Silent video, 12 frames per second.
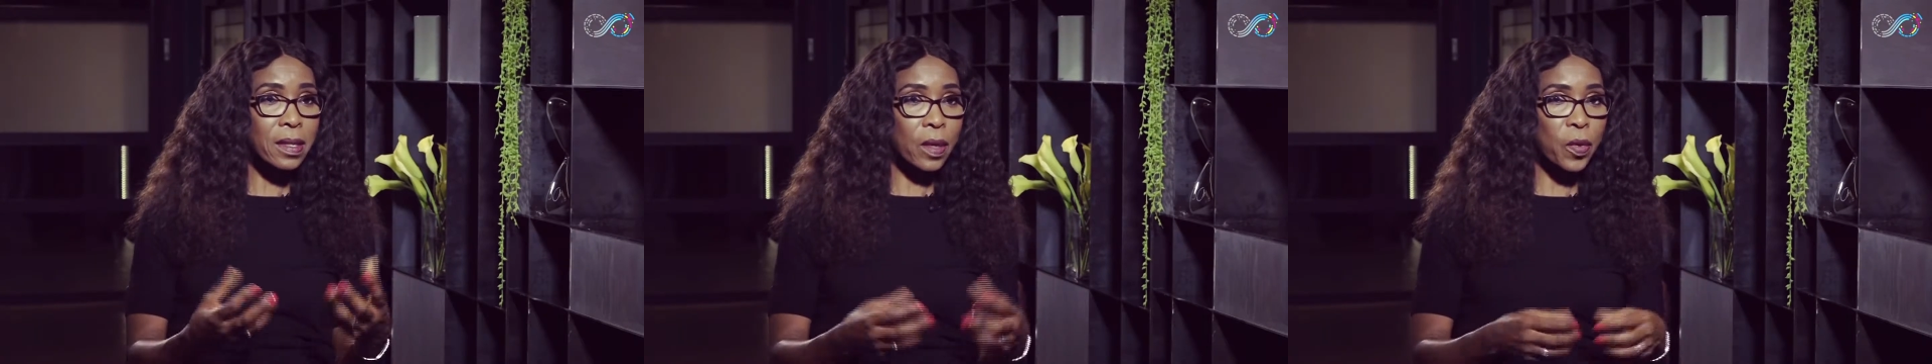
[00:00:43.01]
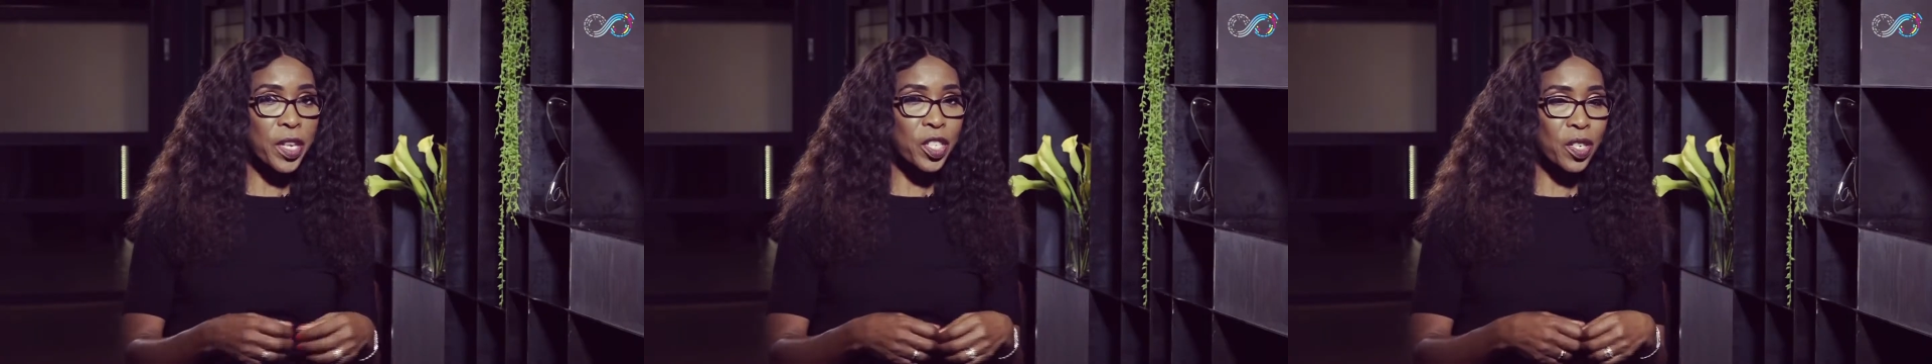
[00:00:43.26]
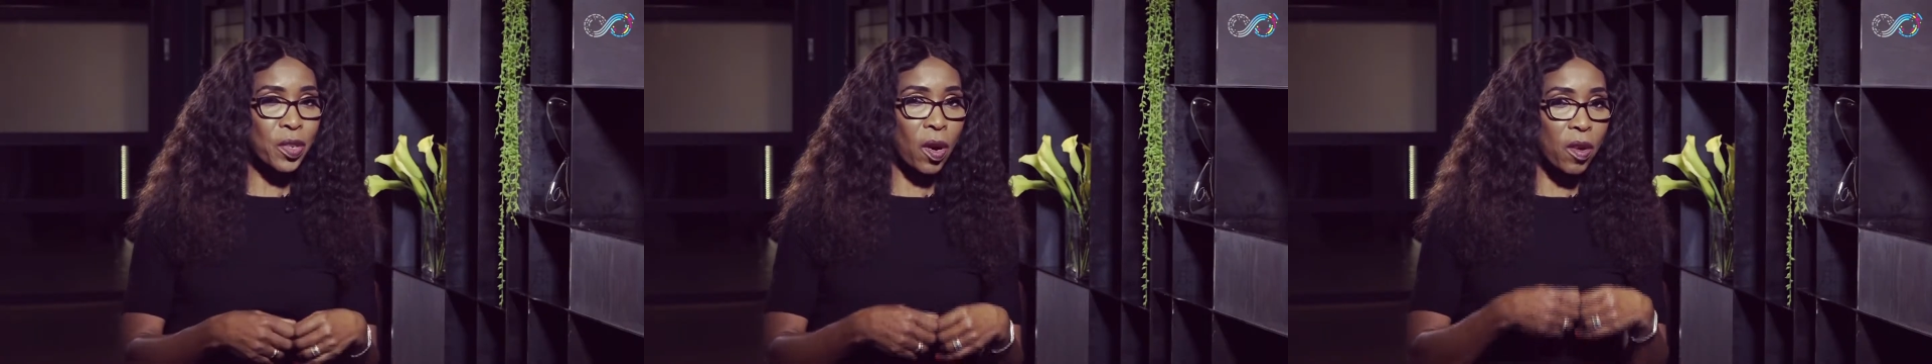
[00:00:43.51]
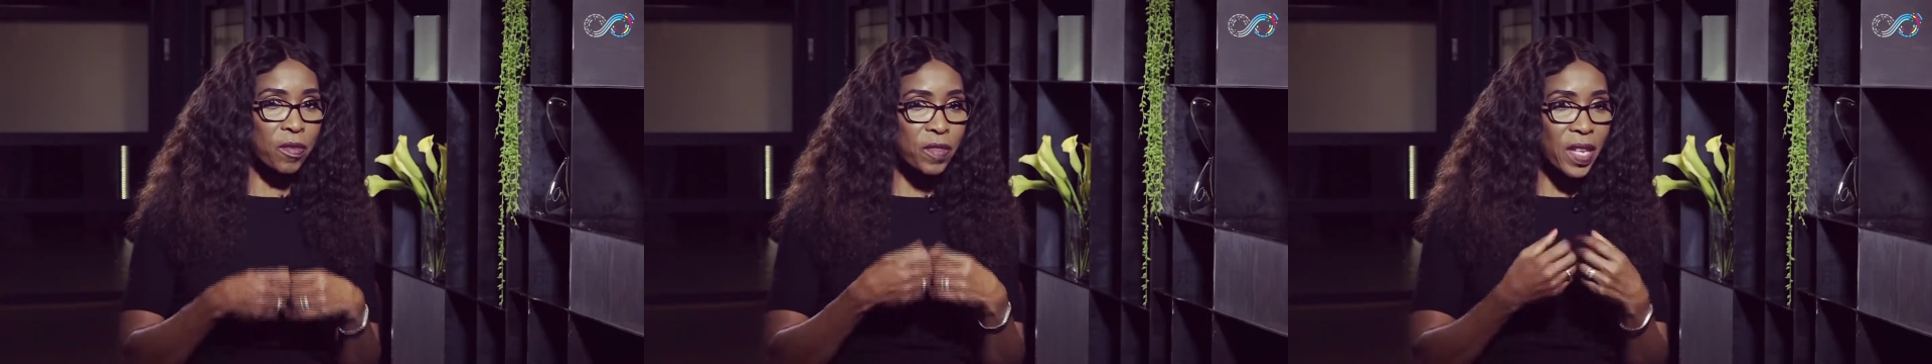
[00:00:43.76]
it's a question
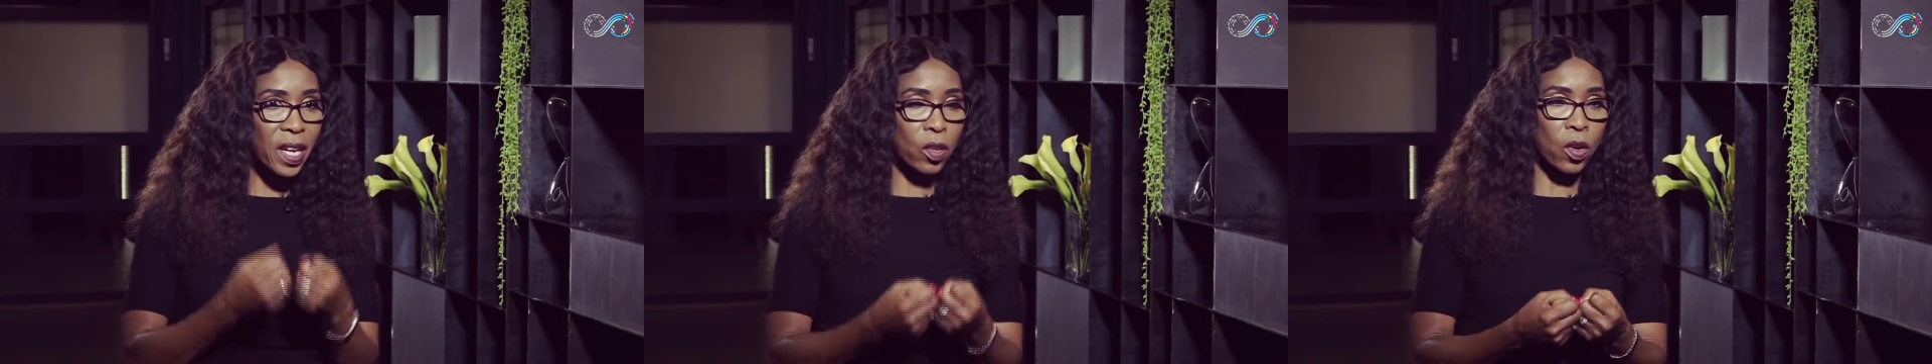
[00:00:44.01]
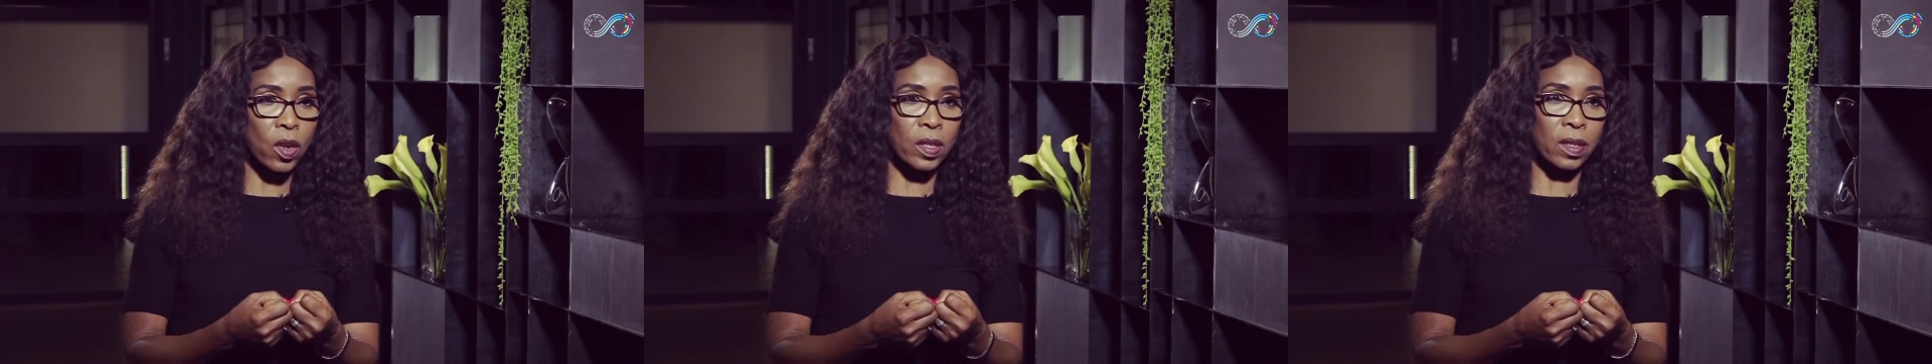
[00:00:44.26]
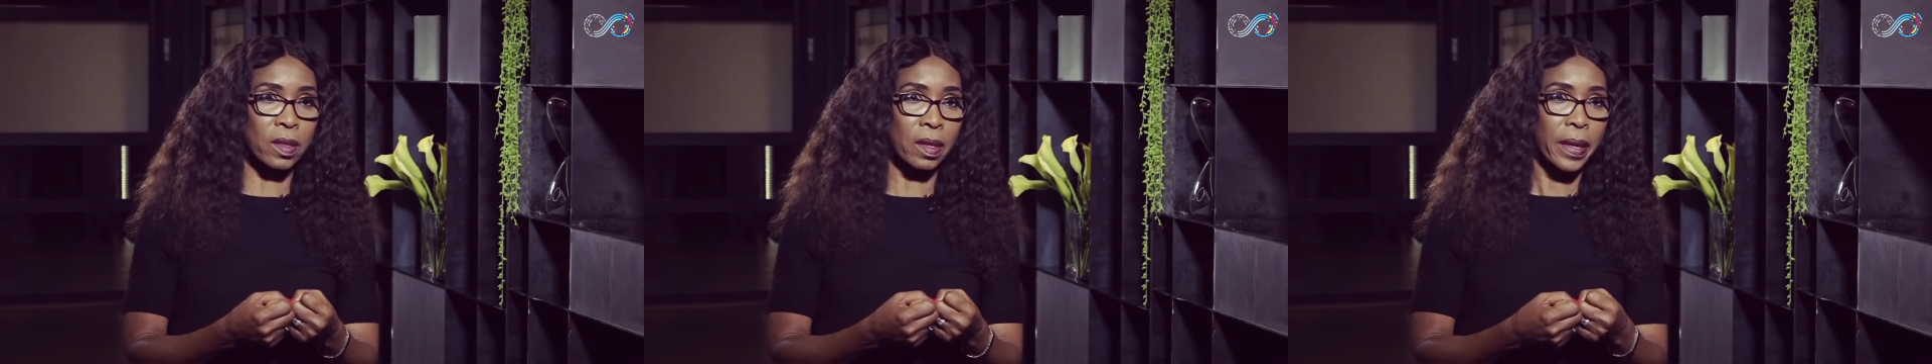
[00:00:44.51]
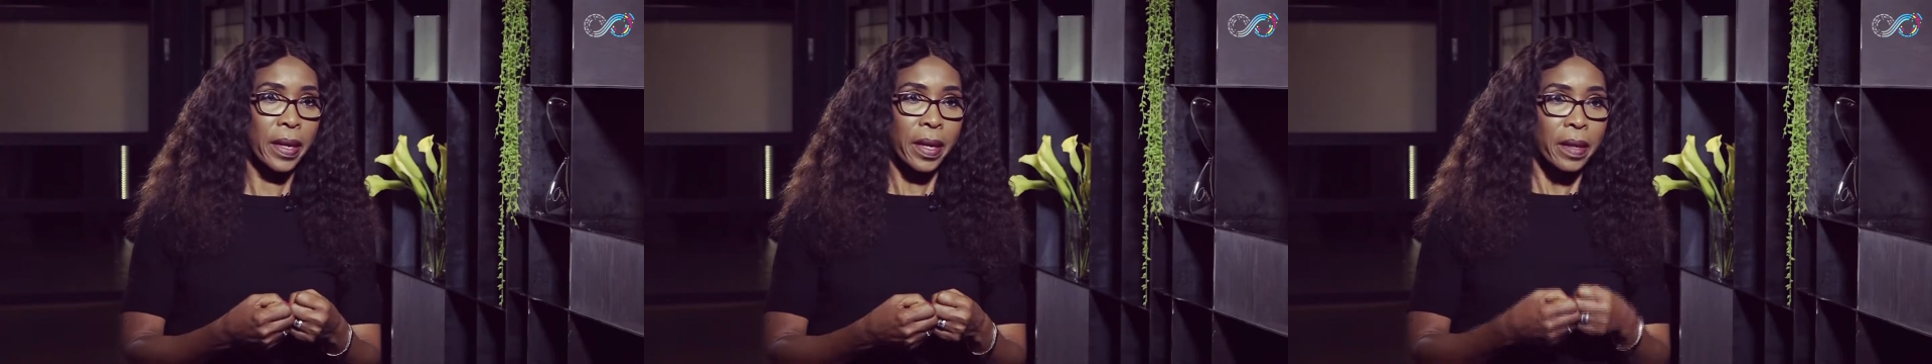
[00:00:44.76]
of get on
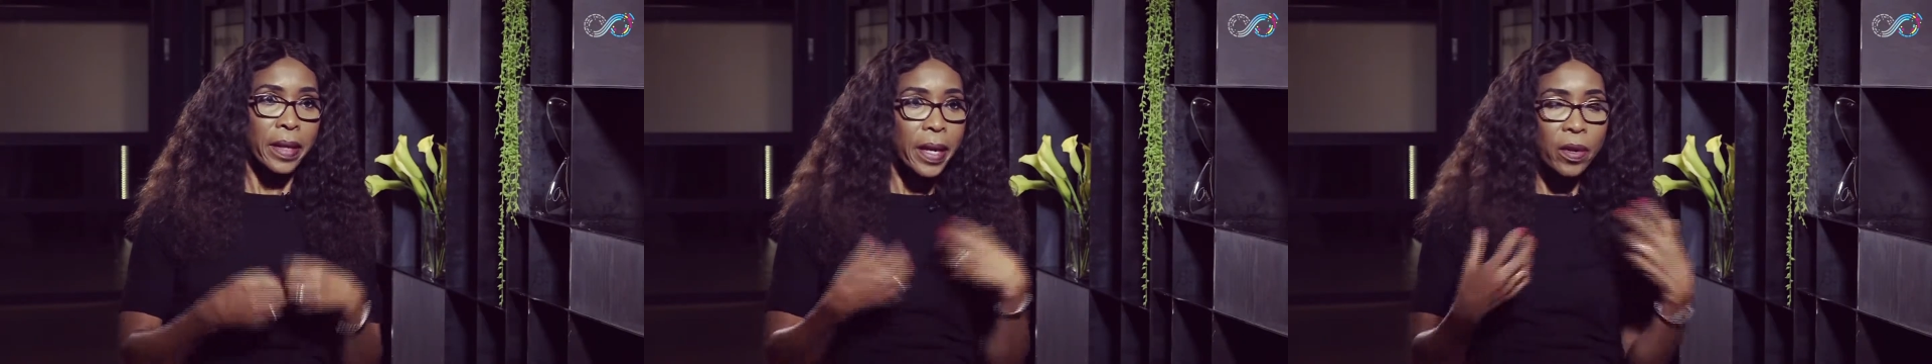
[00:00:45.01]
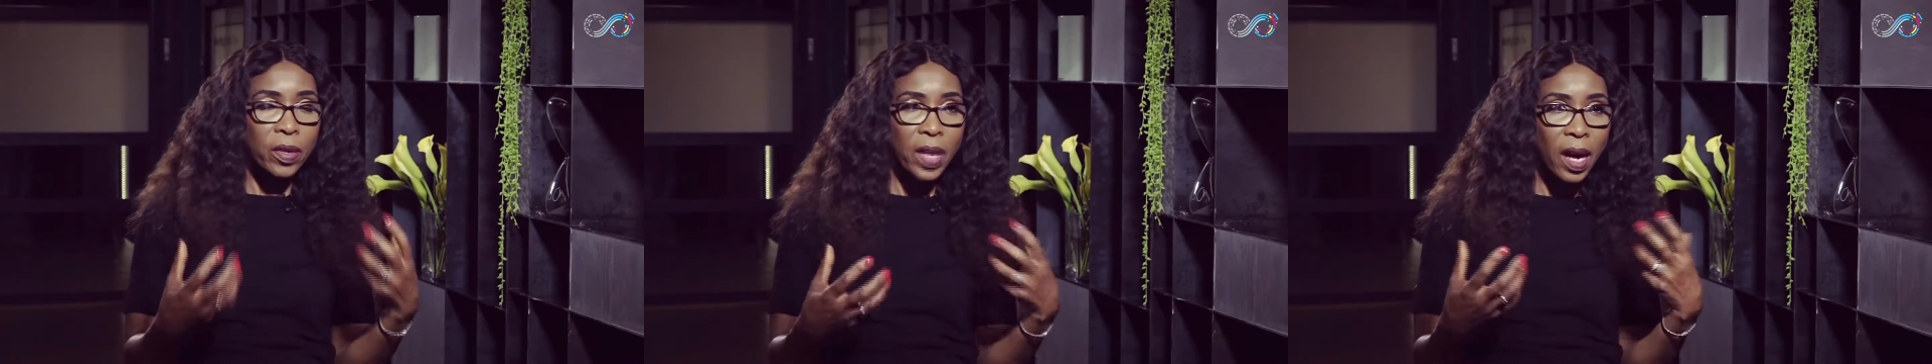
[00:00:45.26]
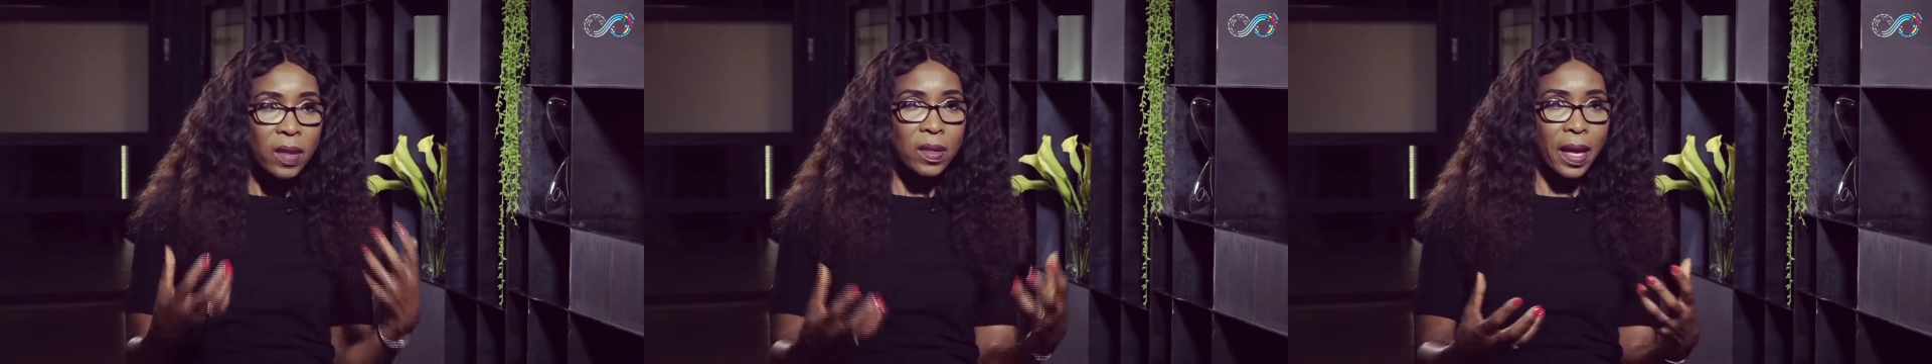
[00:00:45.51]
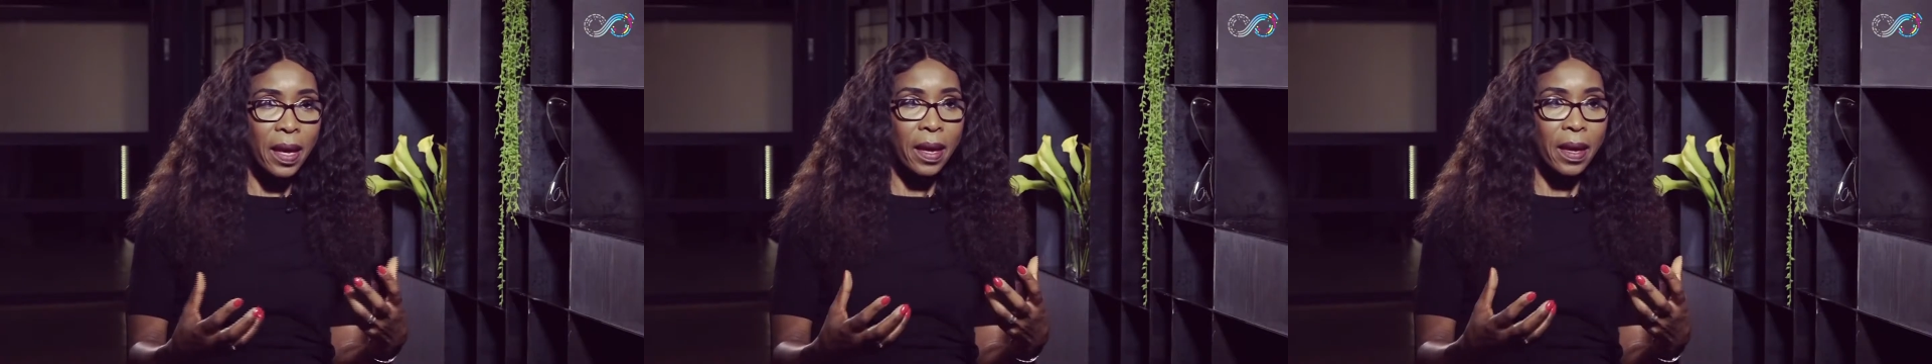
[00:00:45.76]

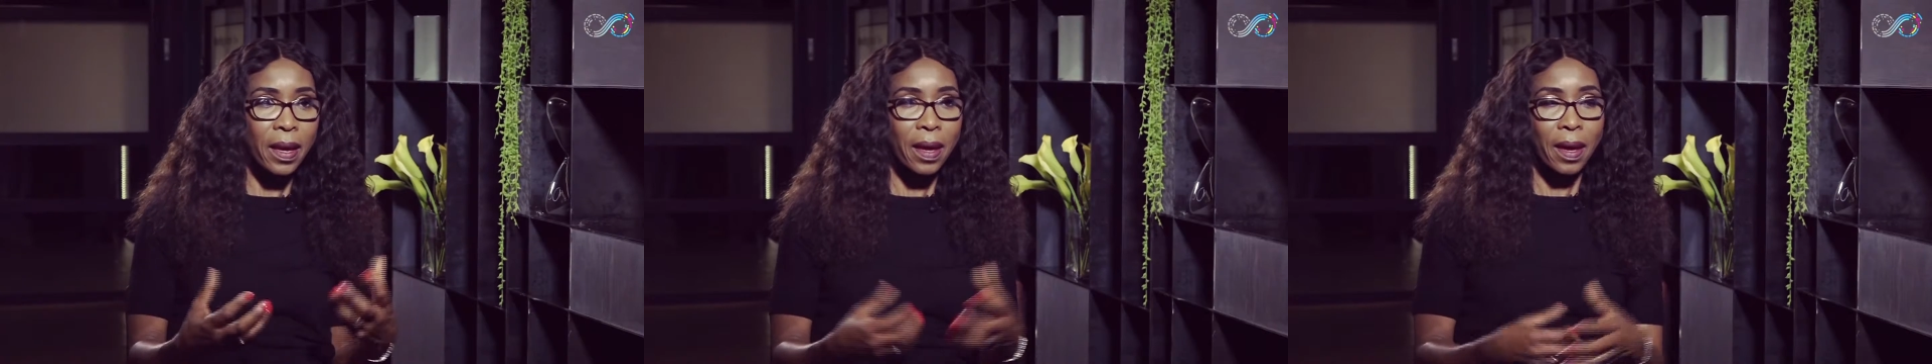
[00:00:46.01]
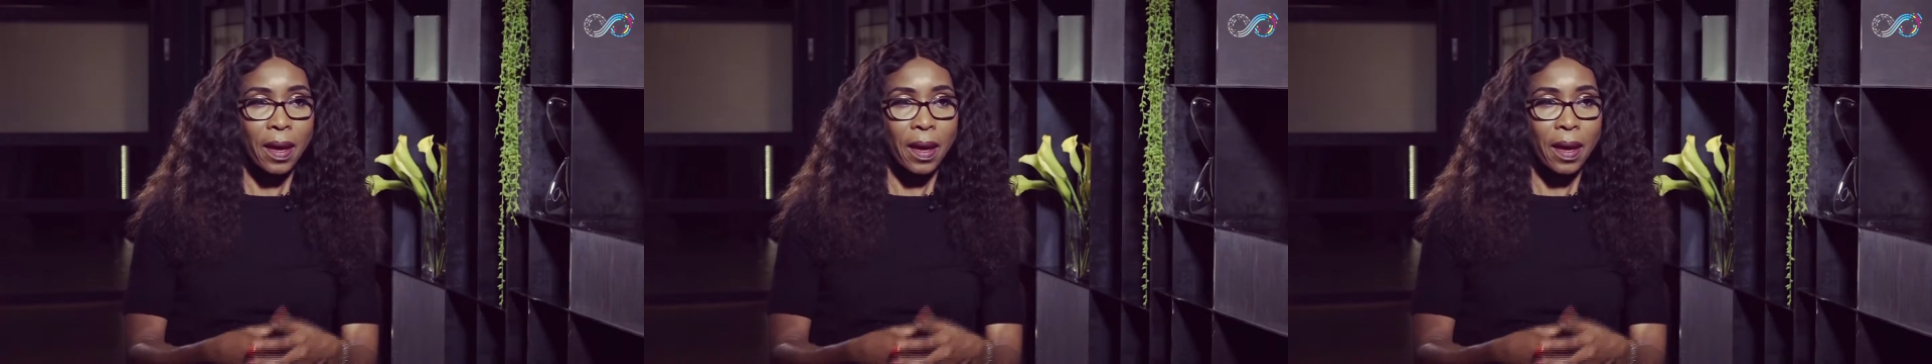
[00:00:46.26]
out there,